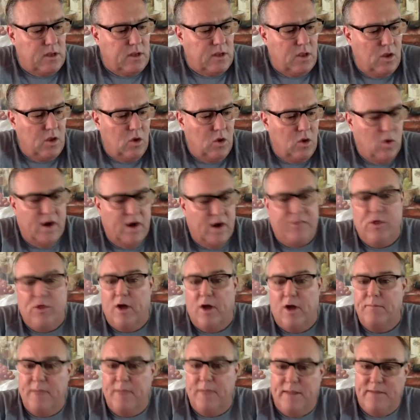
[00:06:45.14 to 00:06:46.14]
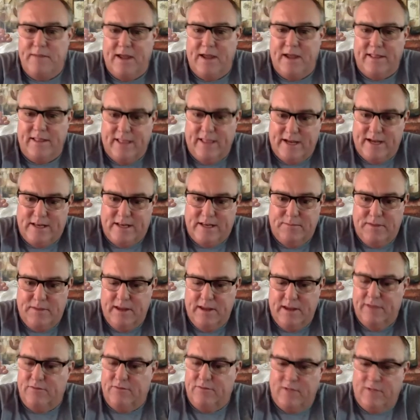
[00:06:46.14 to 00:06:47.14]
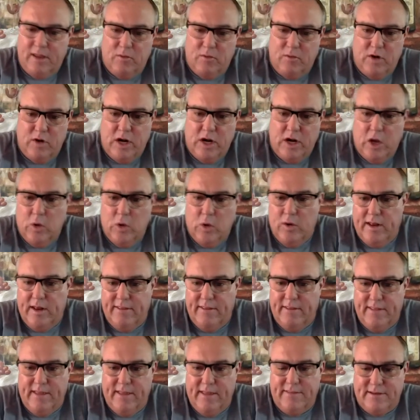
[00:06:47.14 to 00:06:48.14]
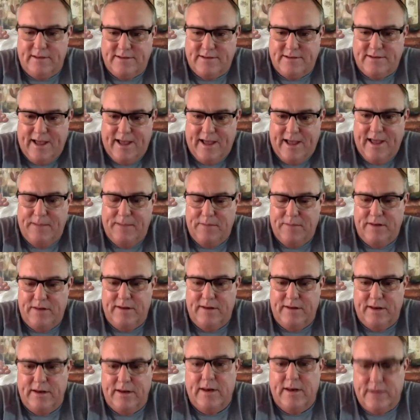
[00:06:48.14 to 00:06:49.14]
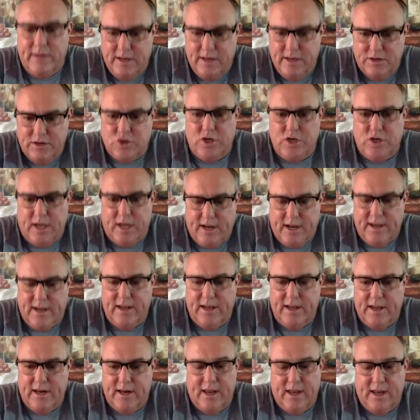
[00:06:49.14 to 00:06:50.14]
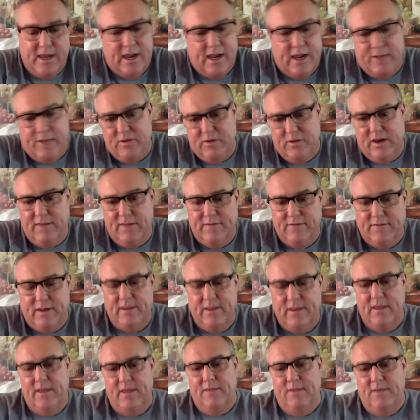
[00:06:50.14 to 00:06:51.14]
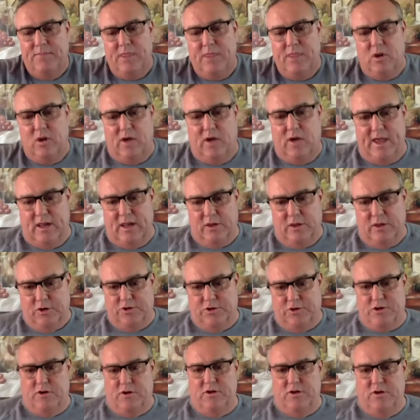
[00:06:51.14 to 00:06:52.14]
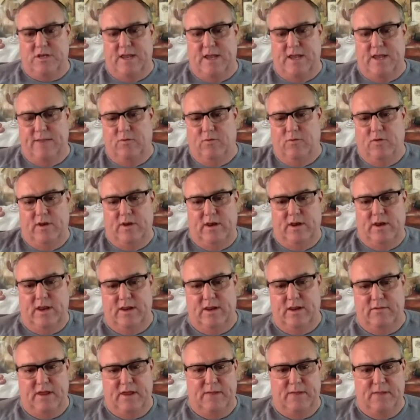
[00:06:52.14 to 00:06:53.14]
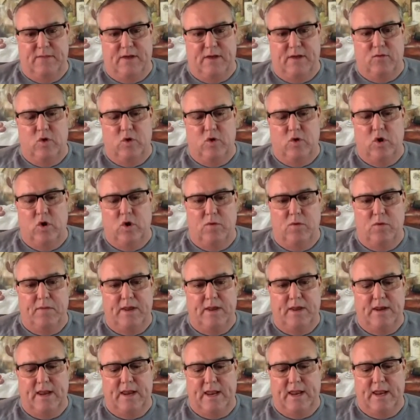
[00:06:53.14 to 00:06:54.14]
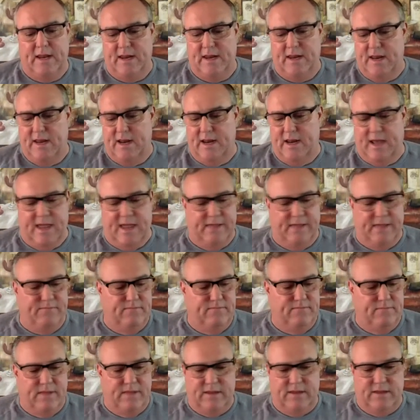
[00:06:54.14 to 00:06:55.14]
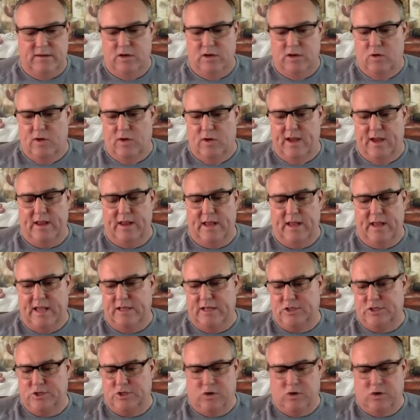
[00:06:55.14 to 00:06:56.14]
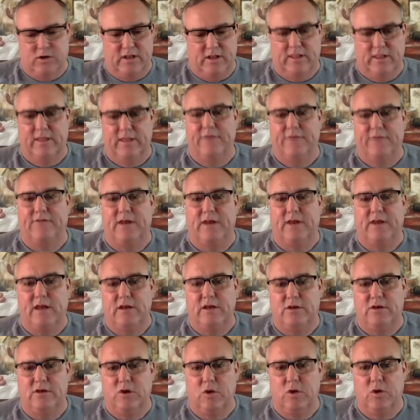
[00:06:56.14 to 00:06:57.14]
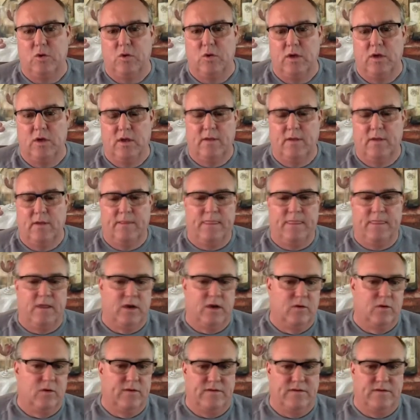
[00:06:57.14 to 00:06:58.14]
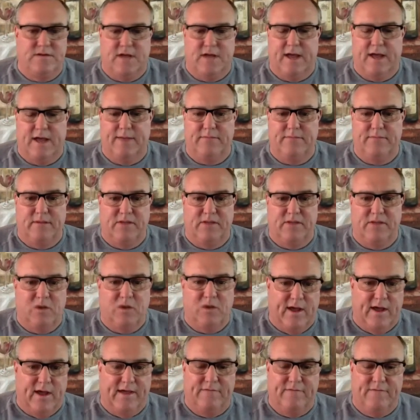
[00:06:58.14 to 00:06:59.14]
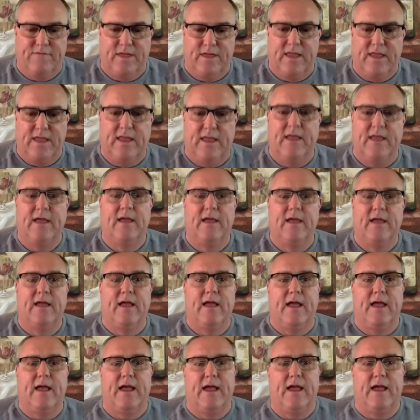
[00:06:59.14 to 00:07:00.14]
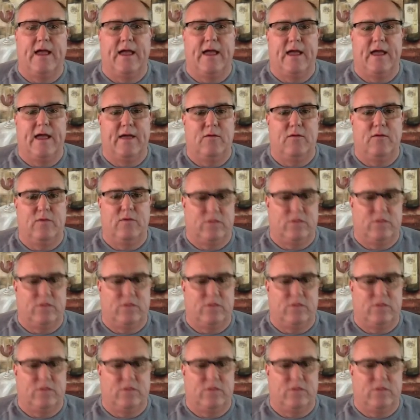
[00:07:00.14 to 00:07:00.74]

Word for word: or I thought maybe I'd like to be, as they were known at, at the time, at, a, a disc jockey. And, and I would even you know, I had a little turntable in, in, in my room and, and, and I, uh, you know, I, I started listening to, you know, at the time WIFE uh, uh, with the